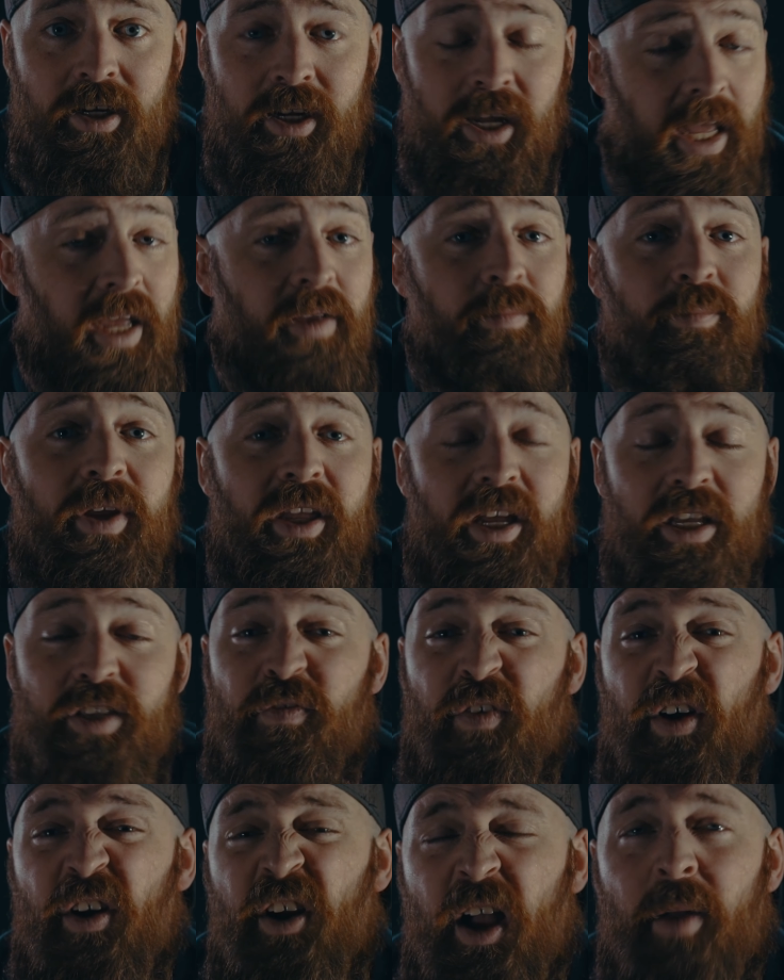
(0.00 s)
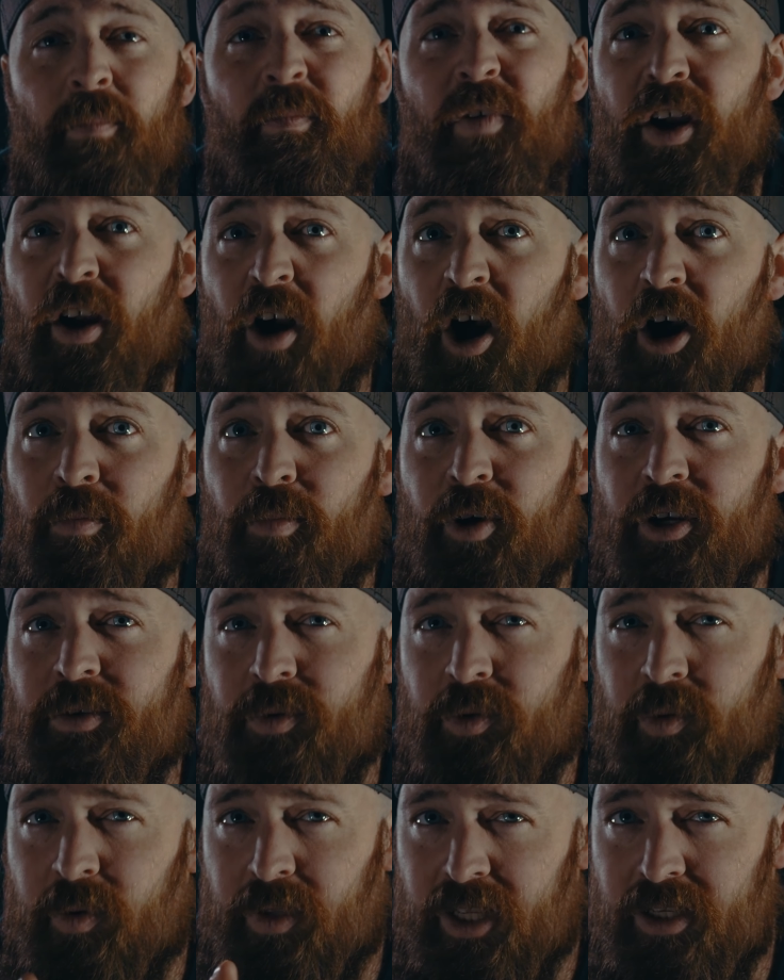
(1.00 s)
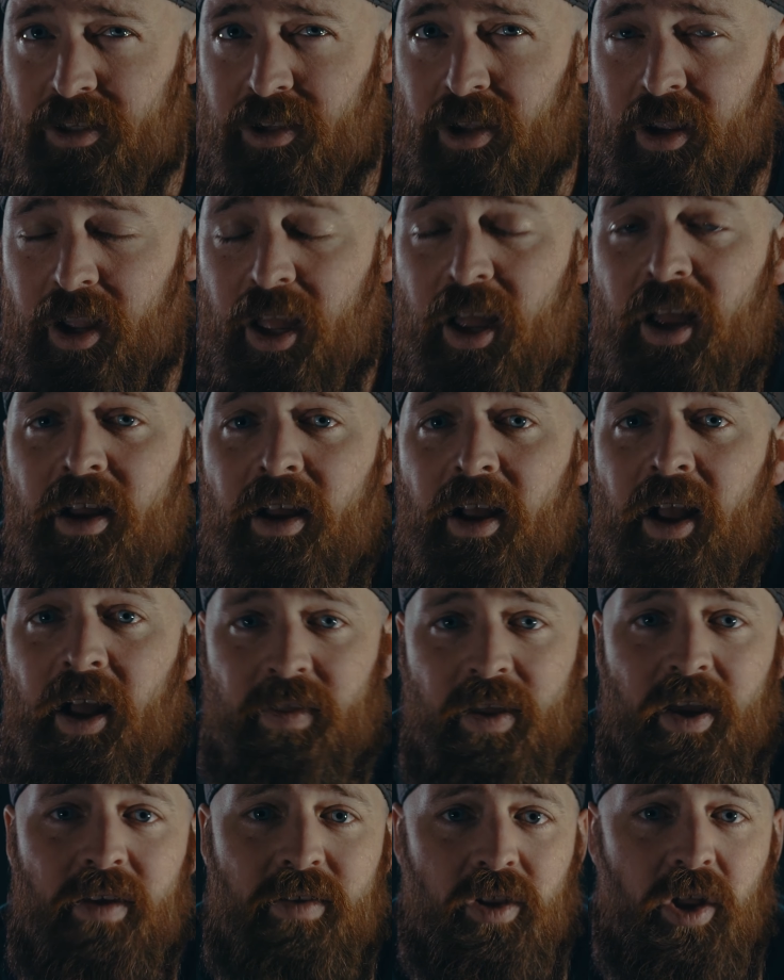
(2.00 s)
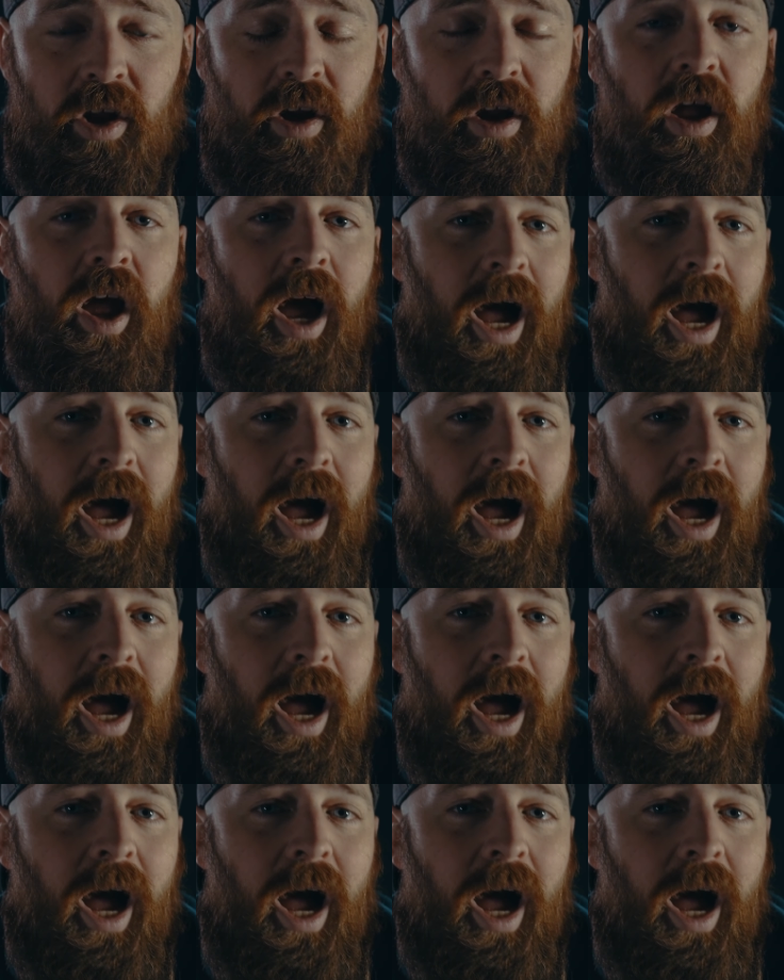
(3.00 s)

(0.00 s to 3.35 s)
I'm very hard pressed between this look and the other look.